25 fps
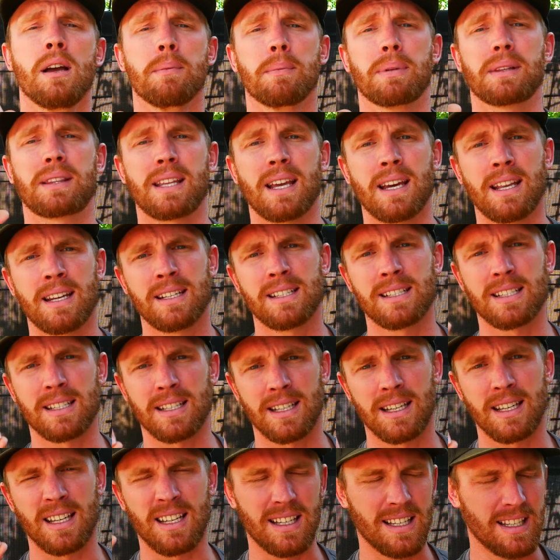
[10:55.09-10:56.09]
But that is
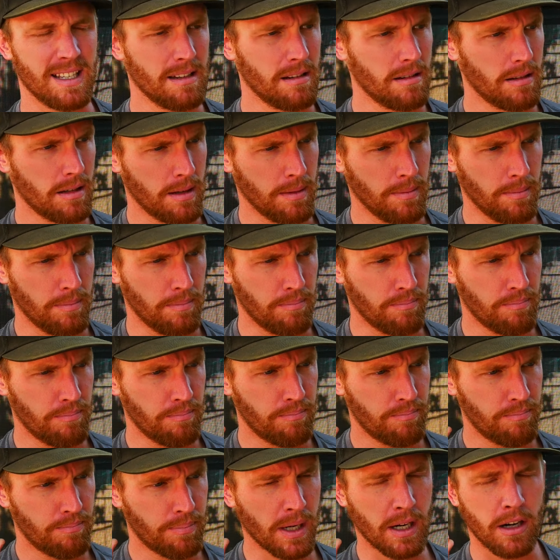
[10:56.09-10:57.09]
a
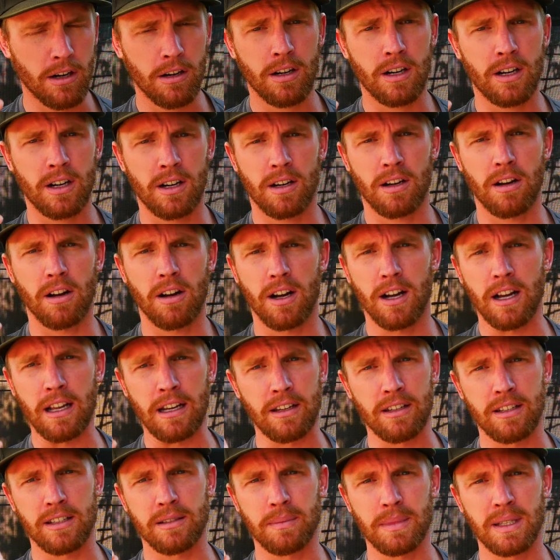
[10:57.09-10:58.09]
bigger
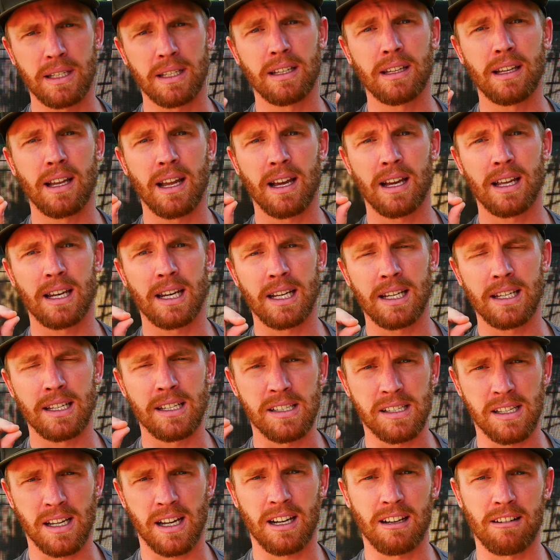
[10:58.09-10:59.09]
con to me and a
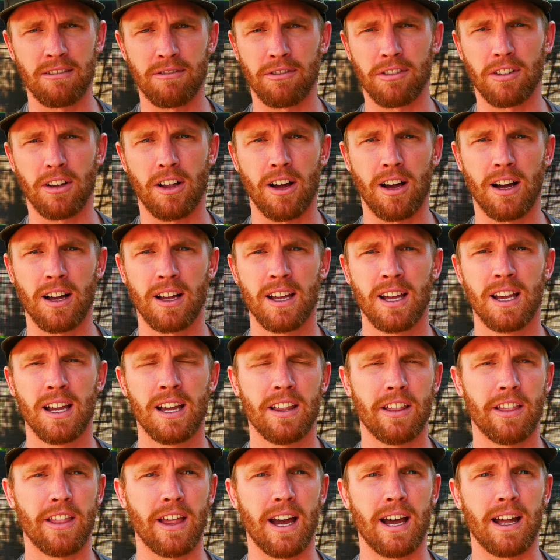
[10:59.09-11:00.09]
design flaw.
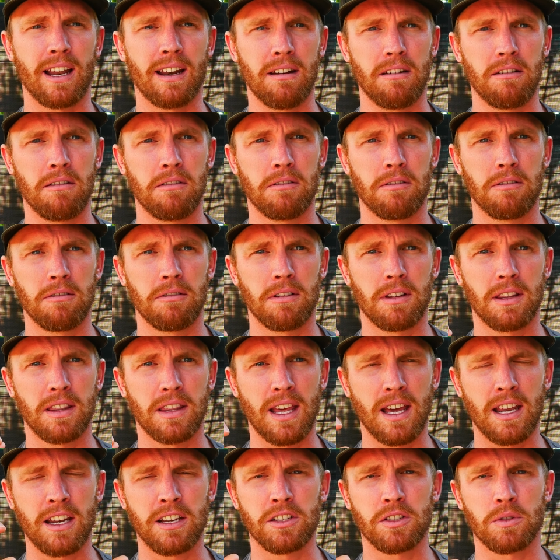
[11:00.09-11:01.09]
That
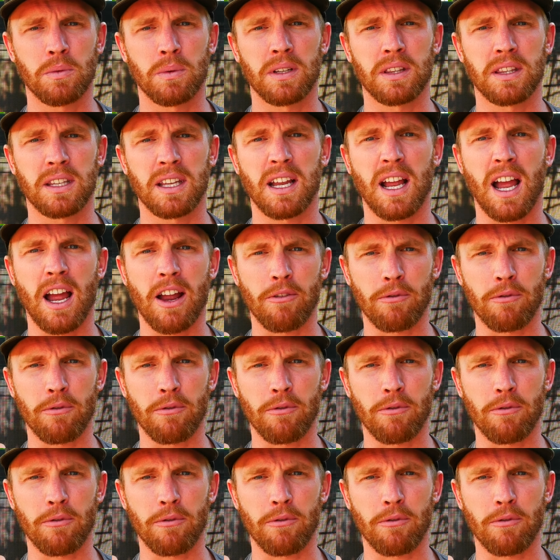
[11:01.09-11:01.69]
is one thing I